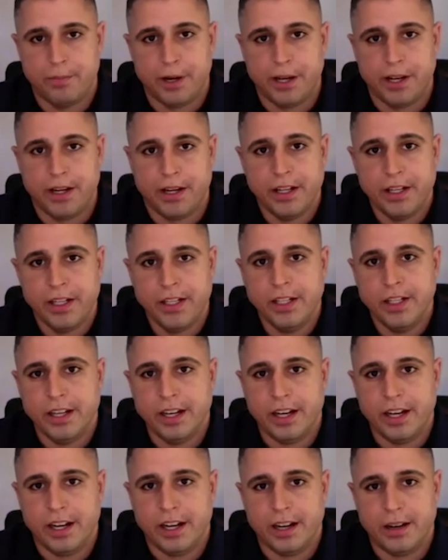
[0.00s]
But
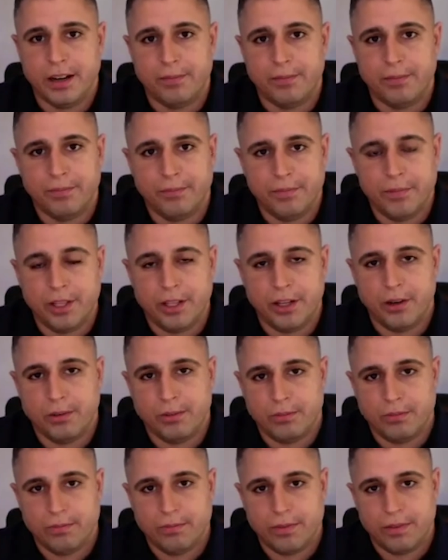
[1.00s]
um, you know,